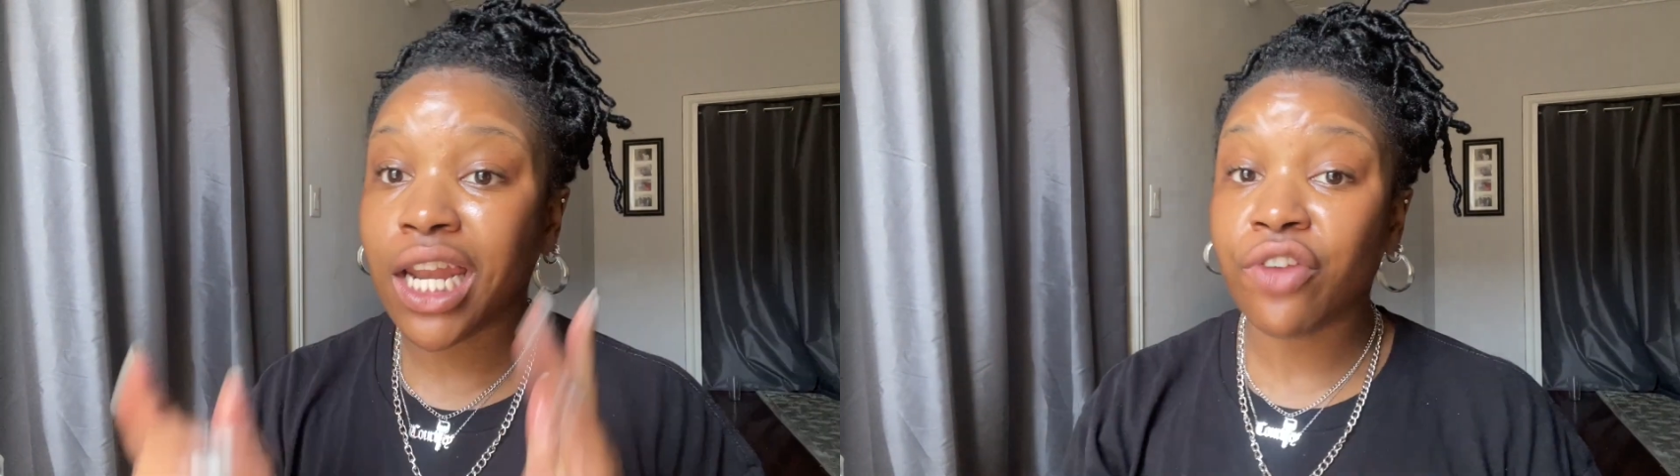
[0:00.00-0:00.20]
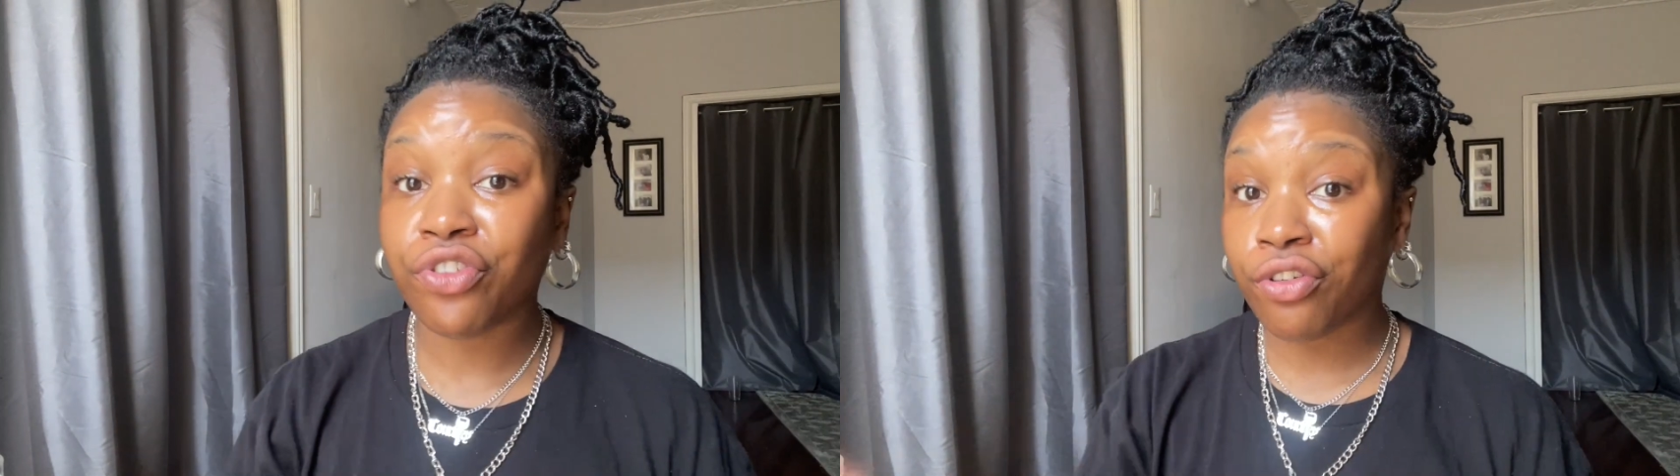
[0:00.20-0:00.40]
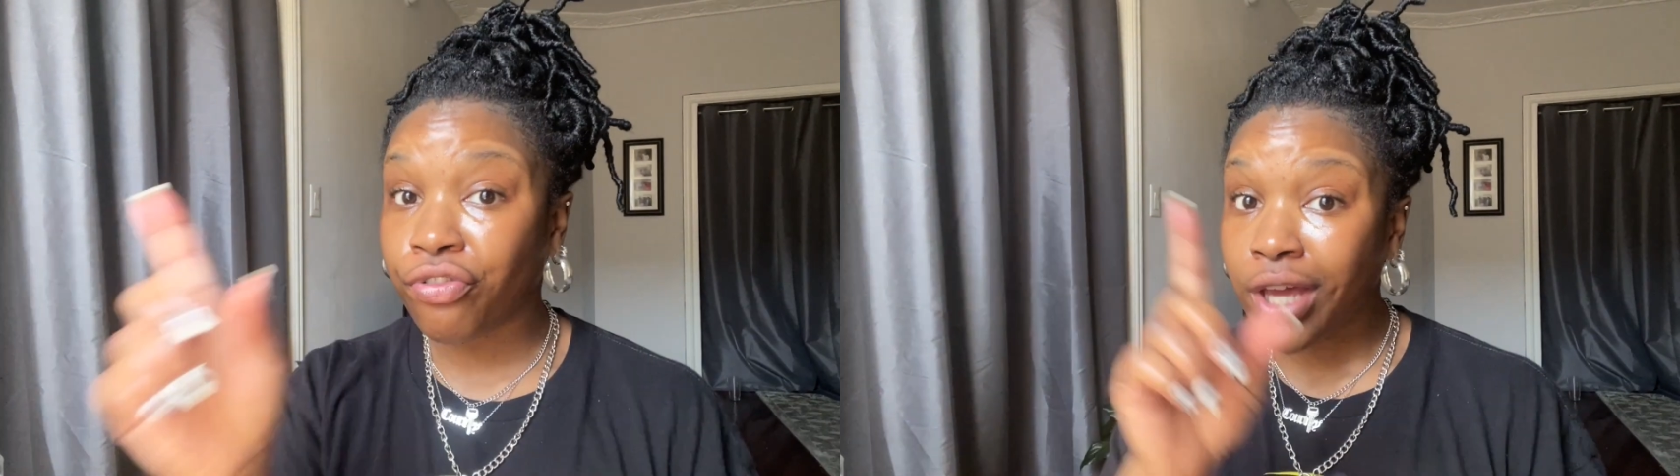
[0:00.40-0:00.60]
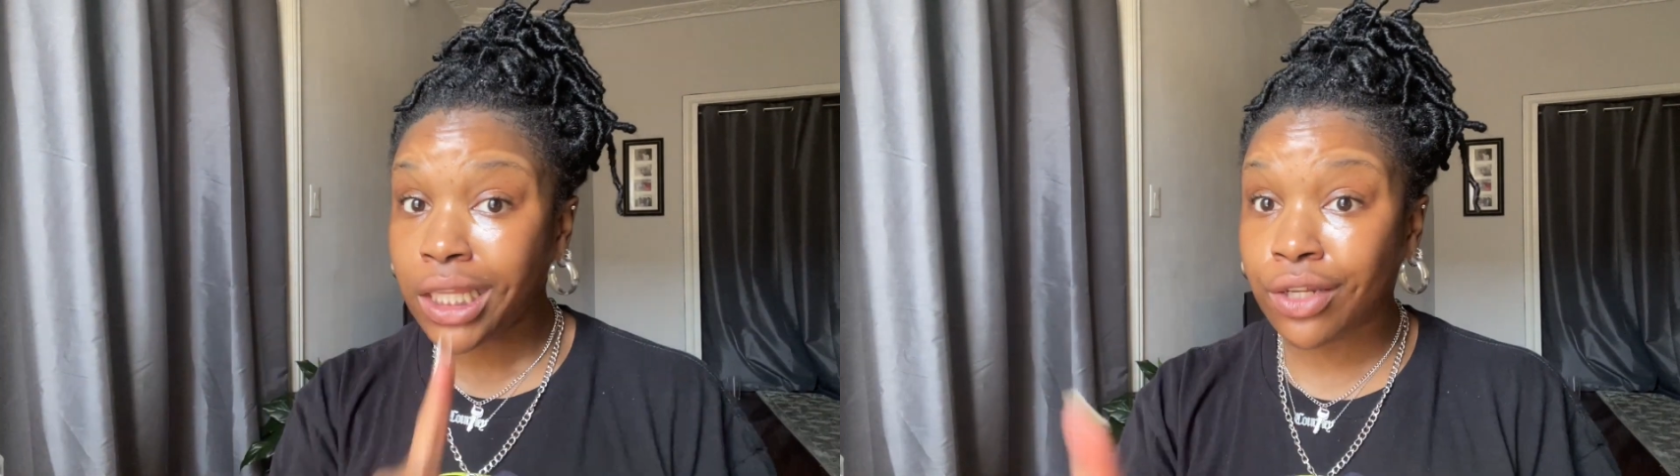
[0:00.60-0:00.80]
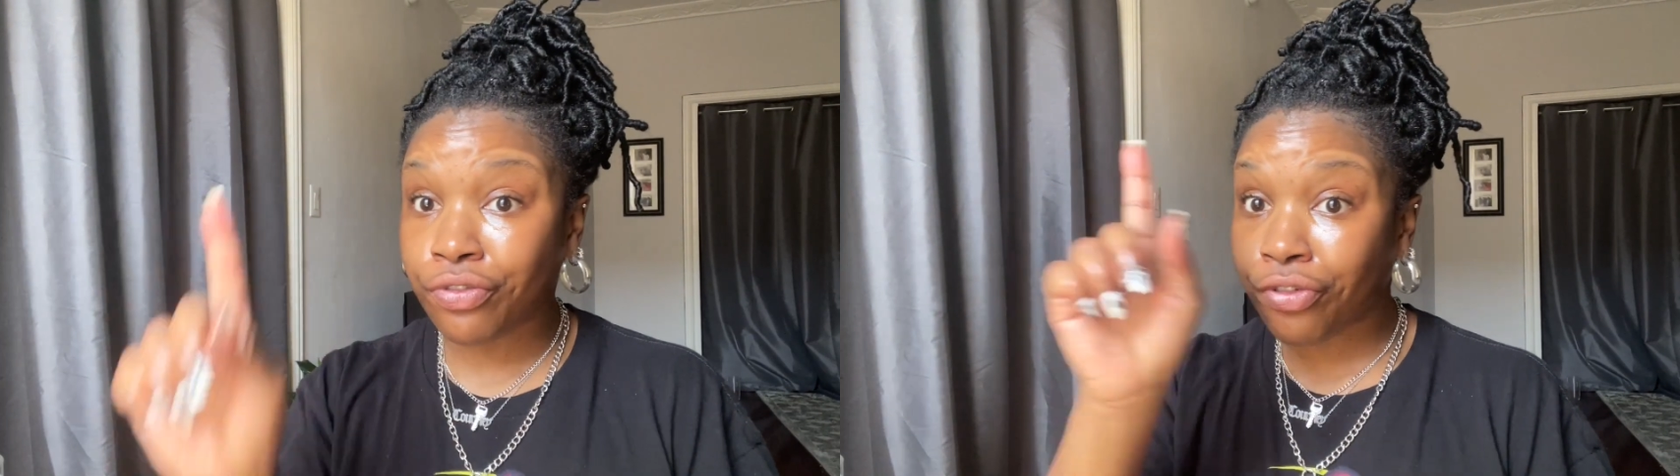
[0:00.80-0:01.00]
if you're
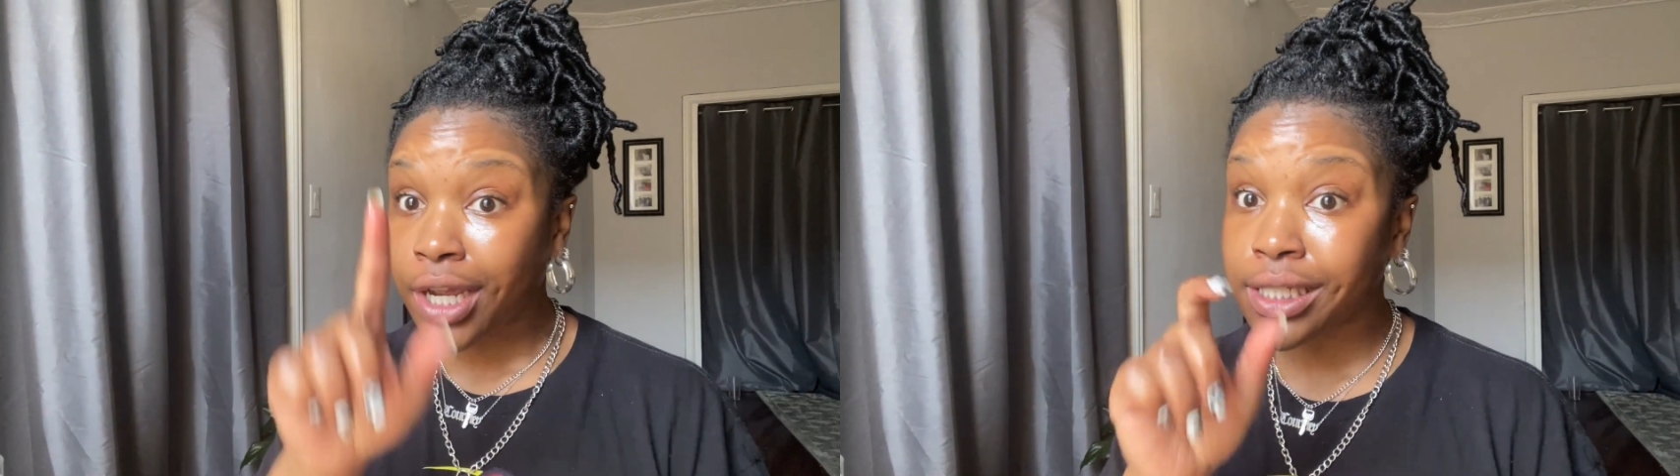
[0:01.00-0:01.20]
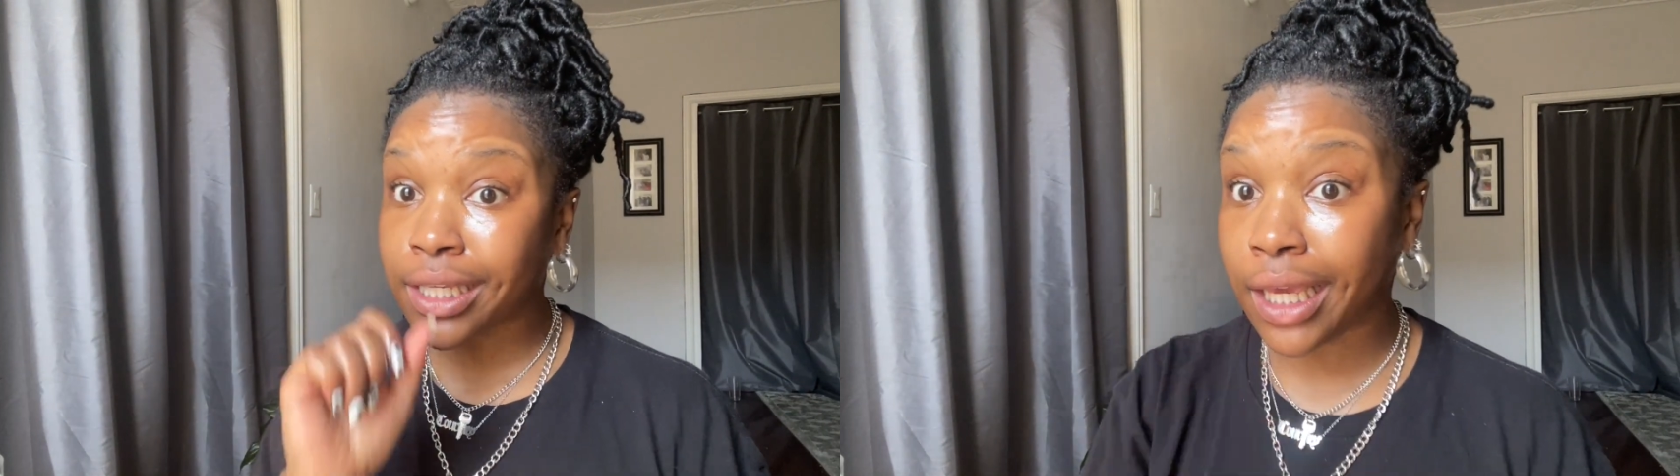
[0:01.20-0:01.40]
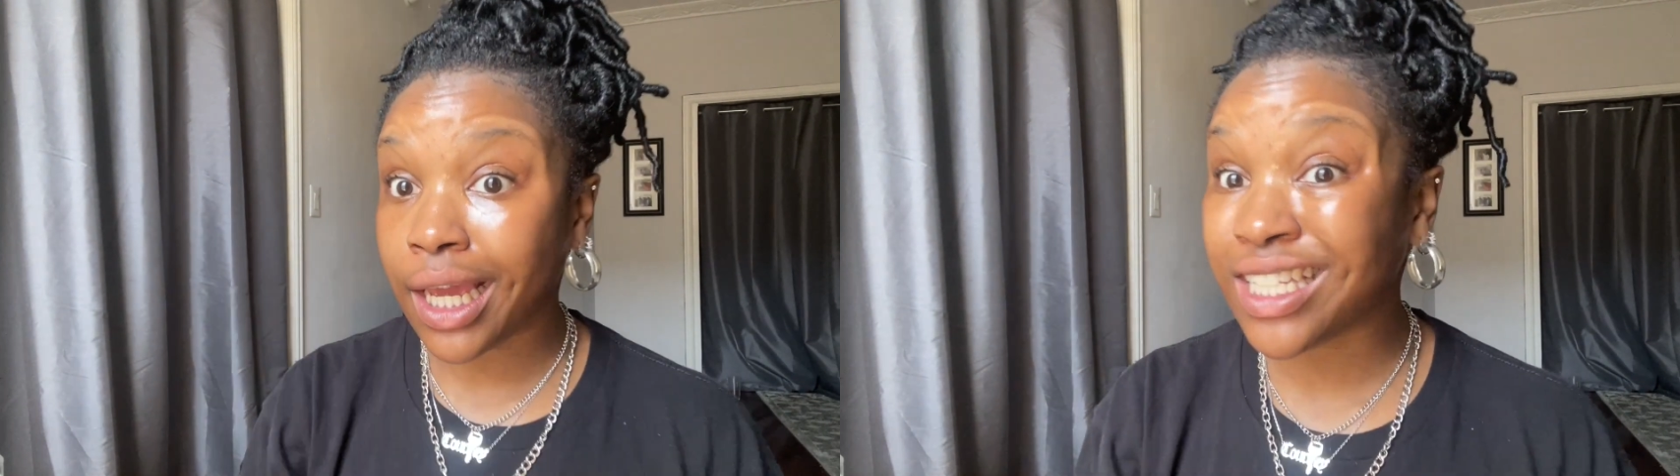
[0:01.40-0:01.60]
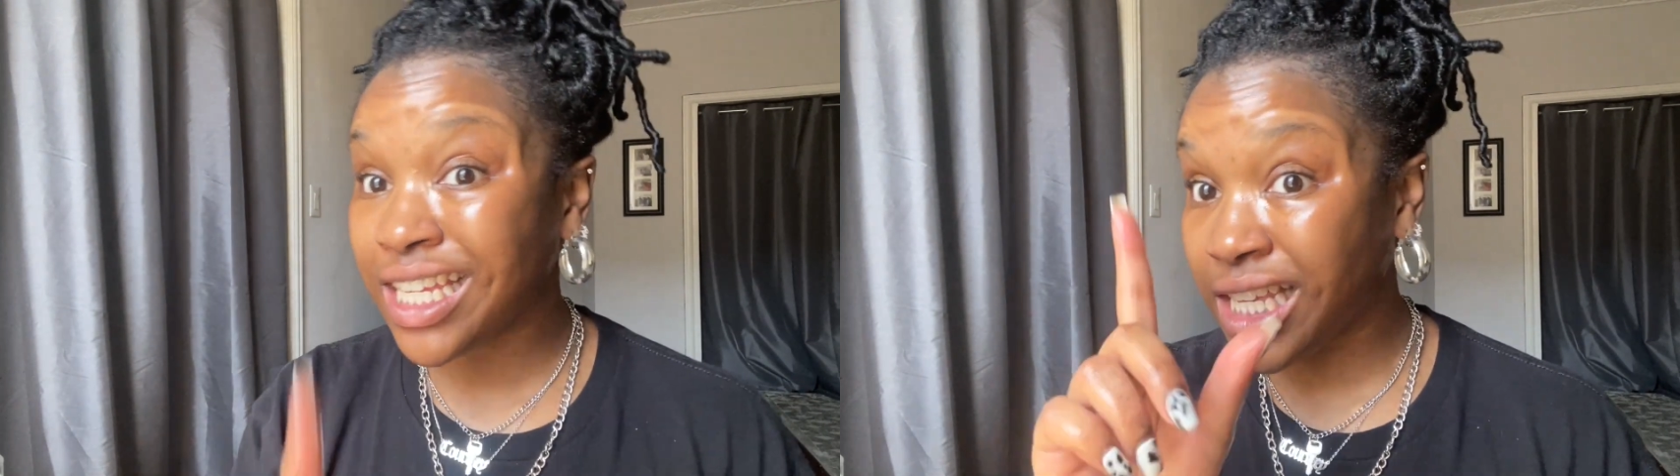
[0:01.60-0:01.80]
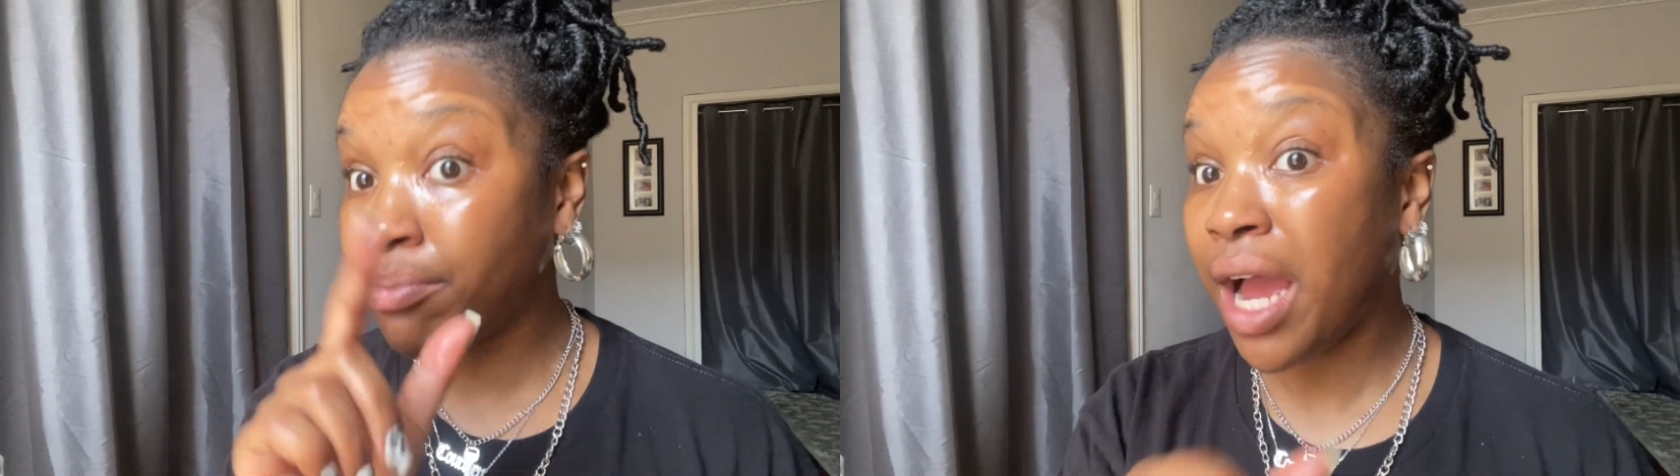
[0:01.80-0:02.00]
feeling frisky, because I
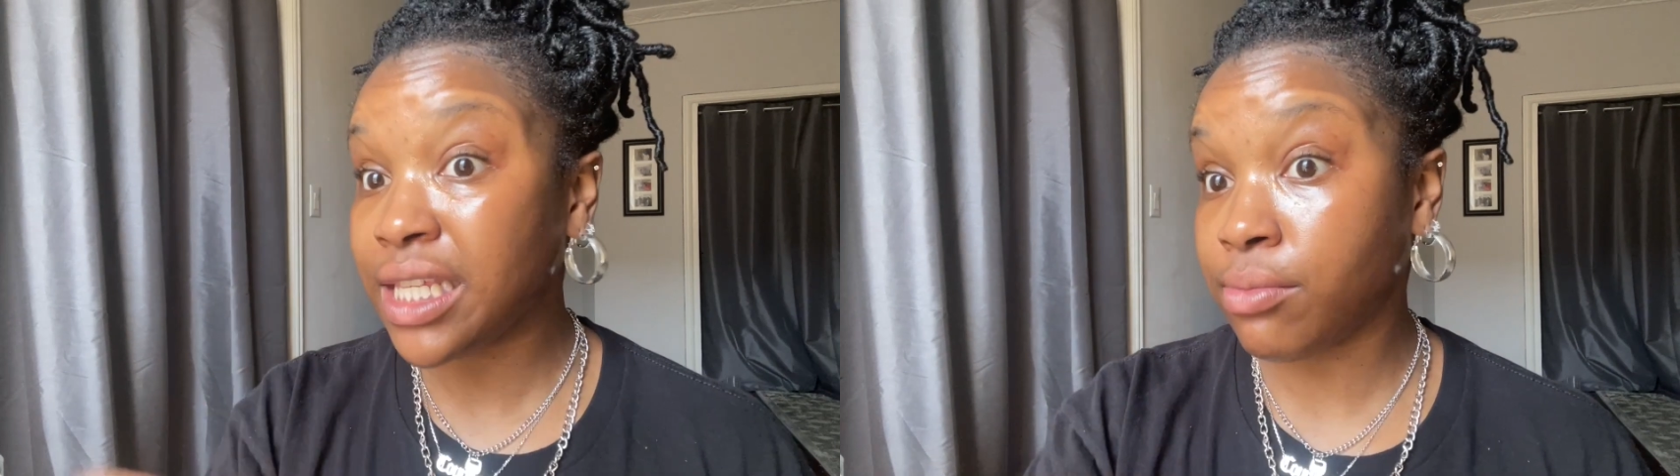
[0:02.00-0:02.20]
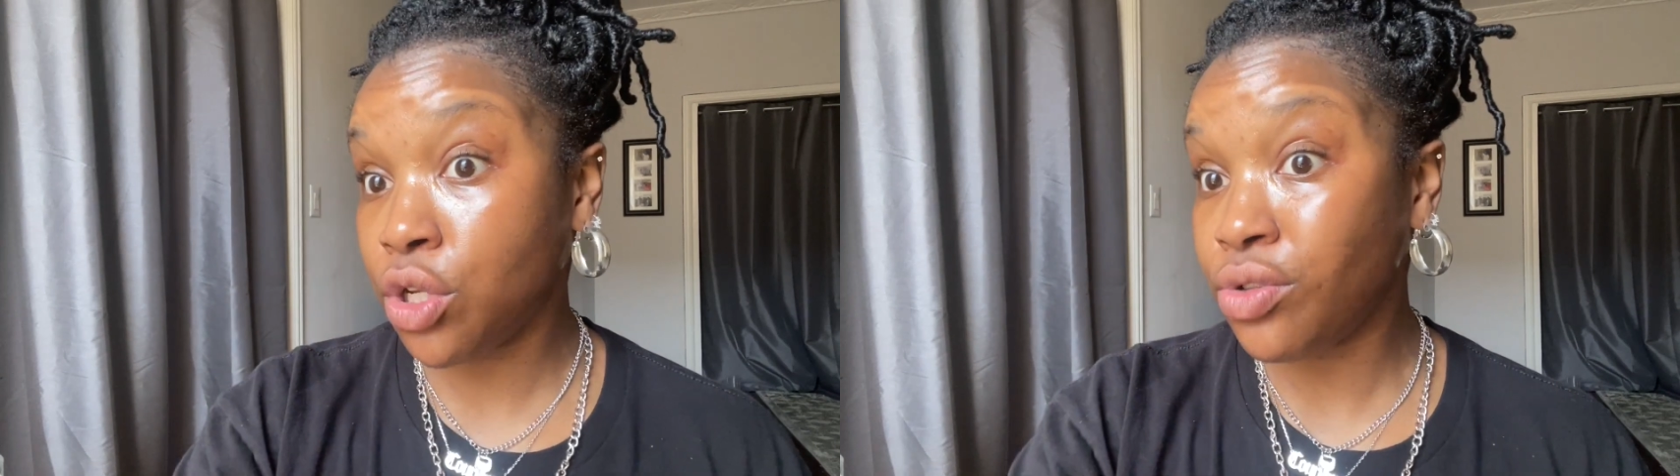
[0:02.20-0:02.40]
did buy some new